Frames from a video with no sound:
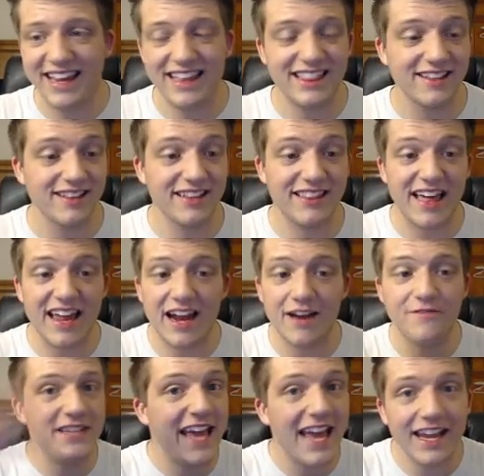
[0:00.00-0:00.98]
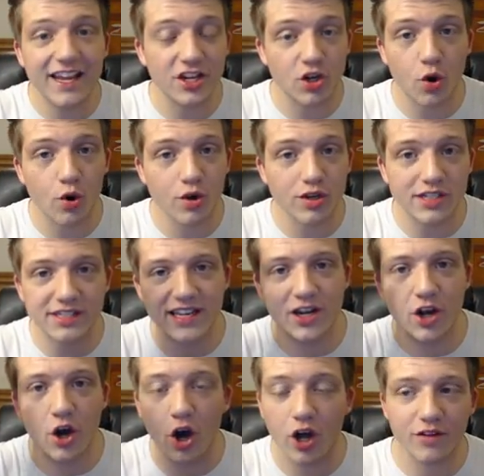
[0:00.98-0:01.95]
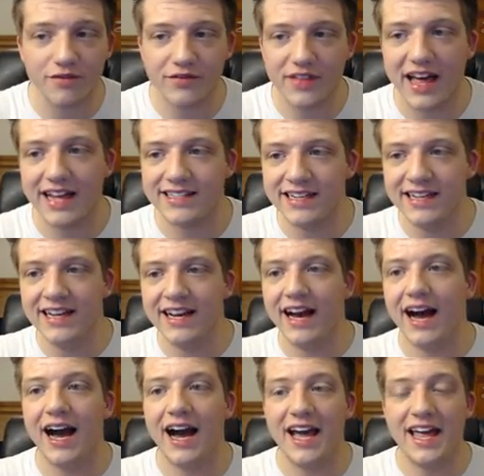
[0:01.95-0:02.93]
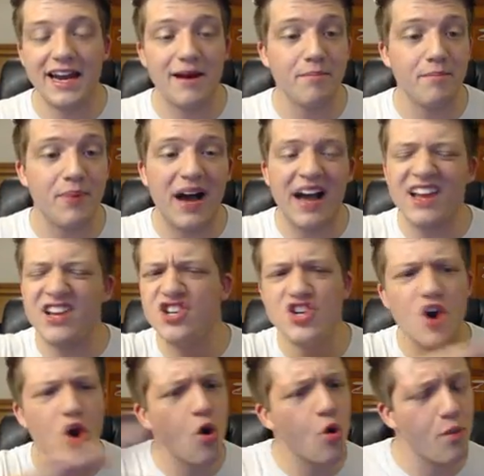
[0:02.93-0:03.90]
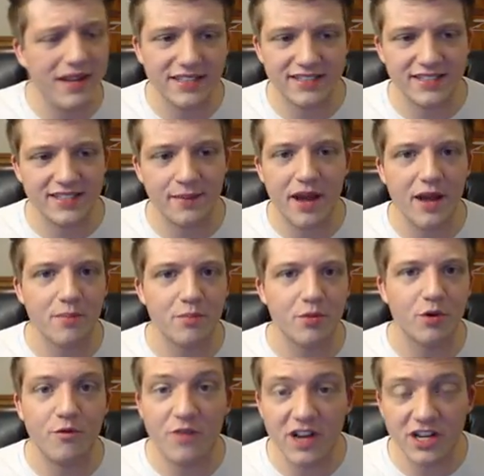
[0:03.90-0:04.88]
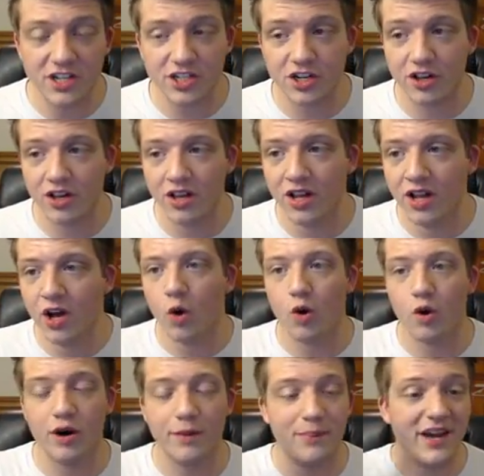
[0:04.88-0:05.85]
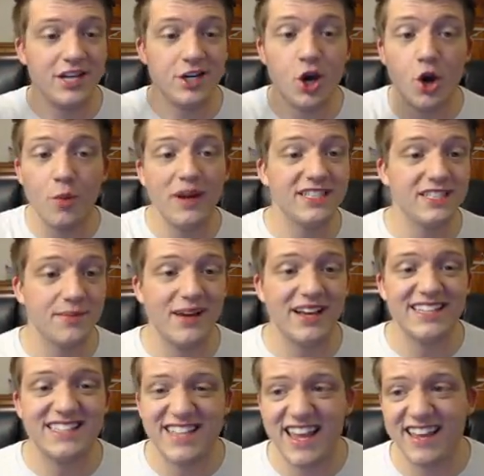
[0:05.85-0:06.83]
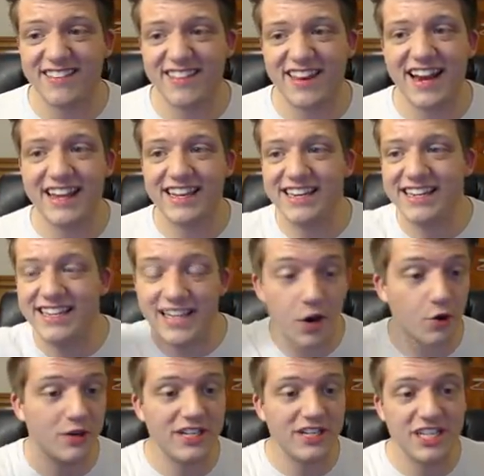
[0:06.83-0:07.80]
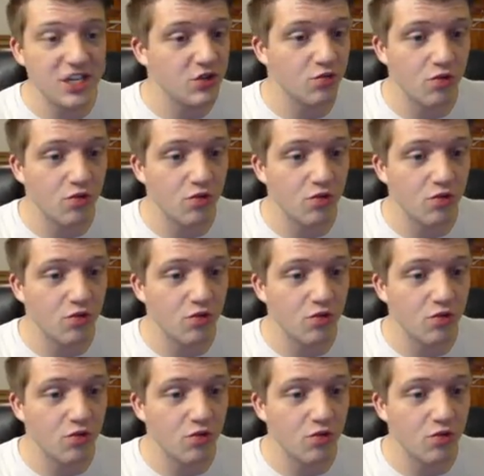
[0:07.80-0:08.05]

anything like that. I've taken courses in all of that, uh, and I'm by no means am I a professional, or by no means am I saying that I can guarantee